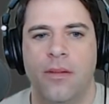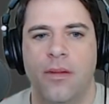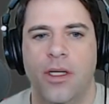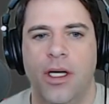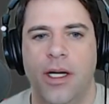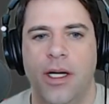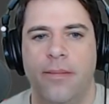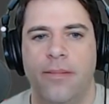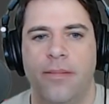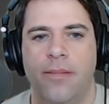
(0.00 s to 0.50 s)

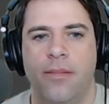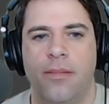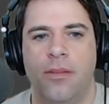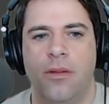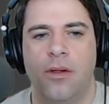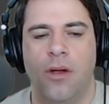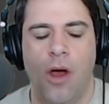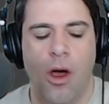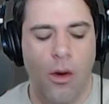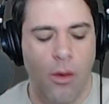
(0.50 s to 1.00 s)
Yeah.
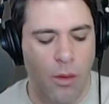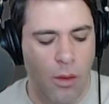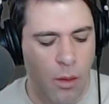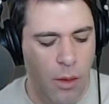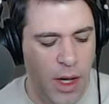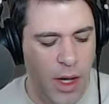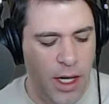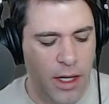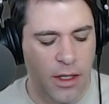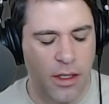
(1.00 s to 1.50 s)
Oh,
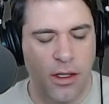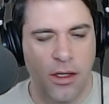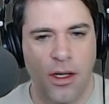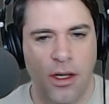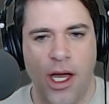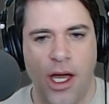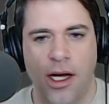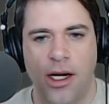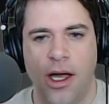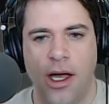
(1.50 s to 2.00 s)
wait, hang on.
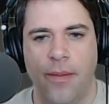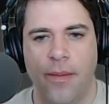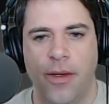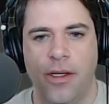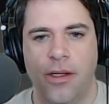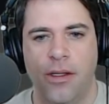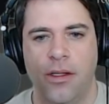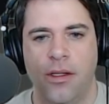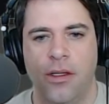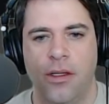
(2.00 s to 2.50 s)
End copy.